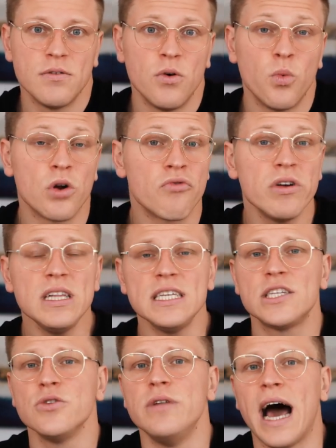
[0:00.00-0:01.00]
What really
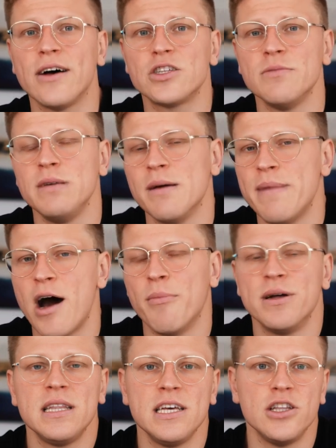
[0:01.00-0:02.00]
stood out to me about
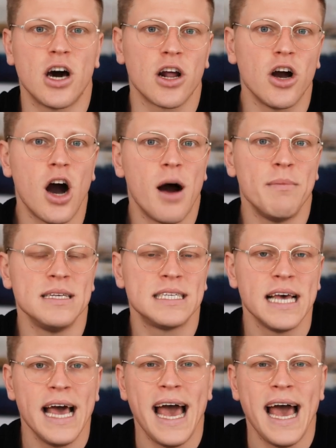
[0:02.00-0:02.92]
Monday.com is